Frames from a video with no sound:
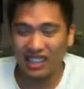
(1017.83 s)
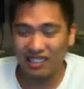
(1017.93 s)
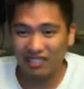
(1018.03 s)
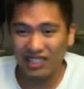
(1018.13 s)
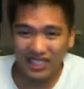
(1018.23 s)

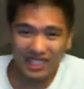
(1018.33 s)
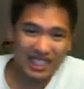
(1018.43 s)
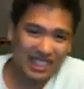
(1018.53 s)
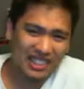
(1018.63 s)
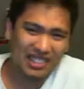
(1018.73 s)
And once
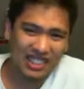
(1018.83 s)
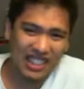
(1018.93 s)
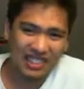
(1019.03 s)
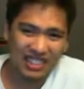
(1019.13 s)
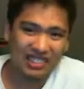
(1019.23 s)
he has you
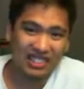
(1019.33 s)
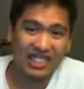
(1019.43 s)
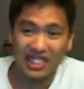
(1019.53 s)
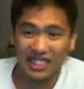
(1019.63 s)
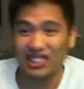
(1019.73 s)
down there,
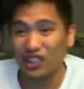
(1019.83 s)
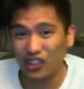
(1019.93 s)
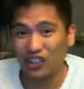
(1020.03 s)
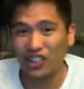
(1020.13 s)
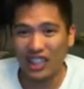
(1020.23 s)
he is
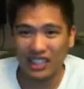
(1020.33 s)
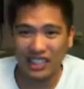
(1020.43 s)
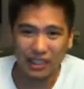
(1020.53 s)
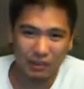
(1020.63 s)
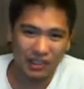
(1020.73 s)
good
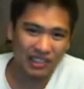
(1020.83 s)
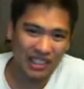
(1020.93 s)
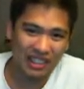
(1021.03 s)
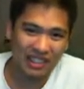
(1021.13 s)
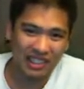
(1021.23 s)
at keeping you
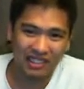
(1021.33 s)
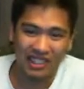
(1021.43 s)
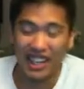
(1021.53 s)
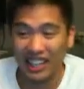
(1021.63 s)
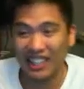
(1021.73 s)
down
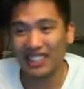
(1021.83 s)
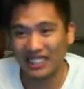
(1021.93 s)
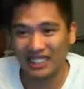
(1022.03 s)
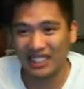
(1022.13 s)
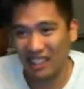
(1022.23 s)
there, and
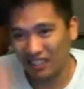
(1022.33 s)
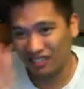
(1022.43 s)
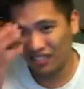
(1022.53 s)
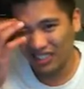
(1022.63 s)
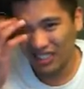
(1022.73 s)
he's
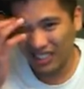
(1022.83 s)
tough.